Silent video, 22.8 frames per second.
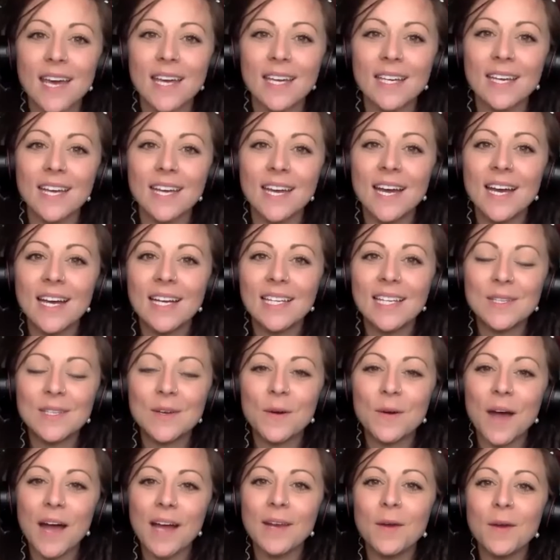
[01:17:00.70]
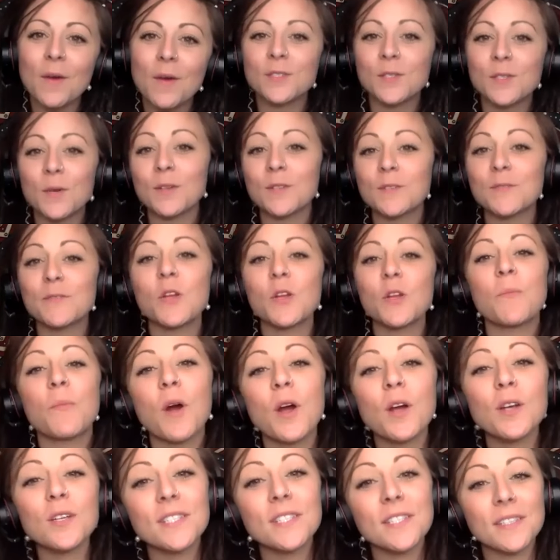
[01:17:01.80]
Like, so I know, so so
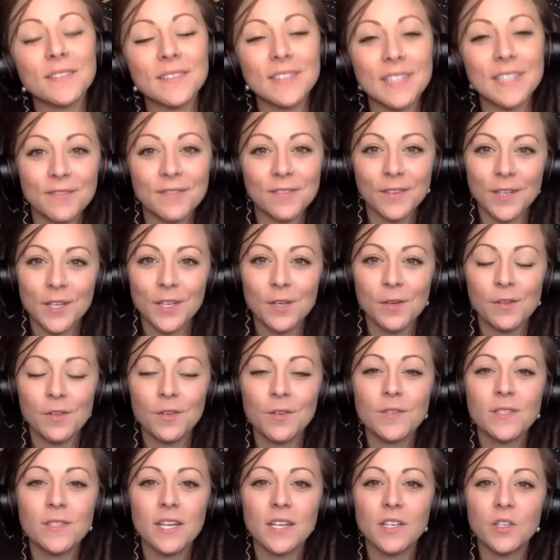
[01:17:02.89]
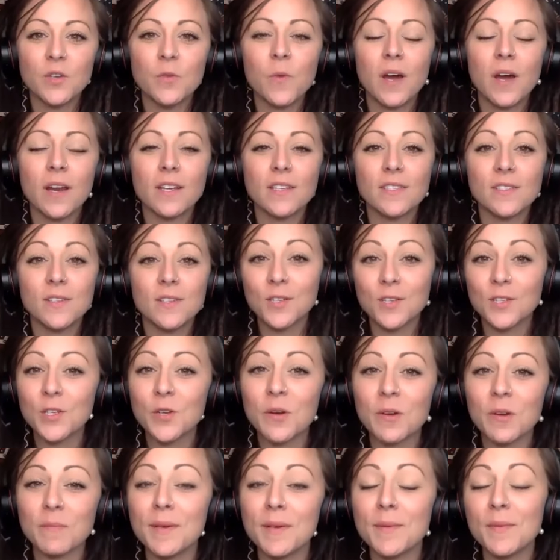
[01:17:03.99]
personally for you, you said you want to start
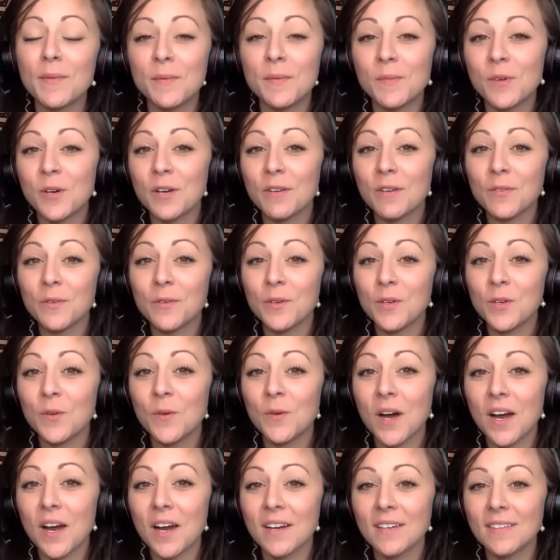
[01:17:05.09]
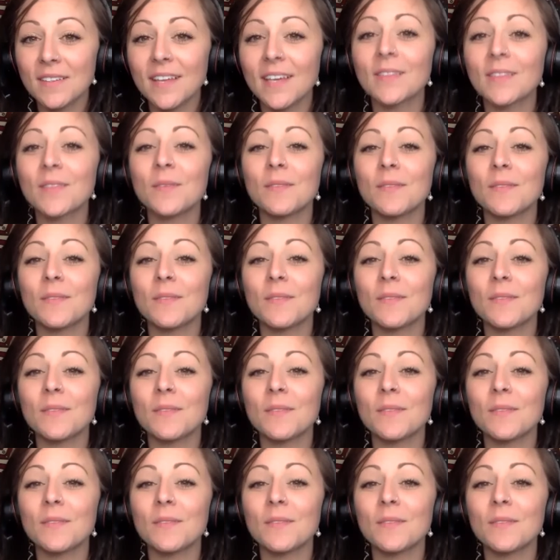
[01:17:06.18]
showing people more of who you are, like,